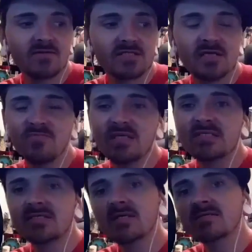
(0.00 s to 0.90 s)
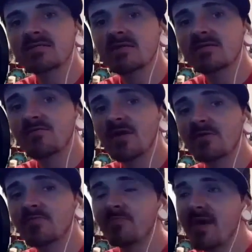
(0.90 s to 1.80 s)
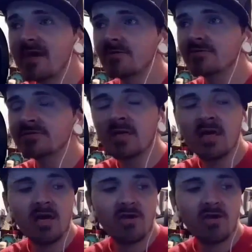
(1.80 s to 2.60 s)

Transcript: There's going to be 6 developer panels.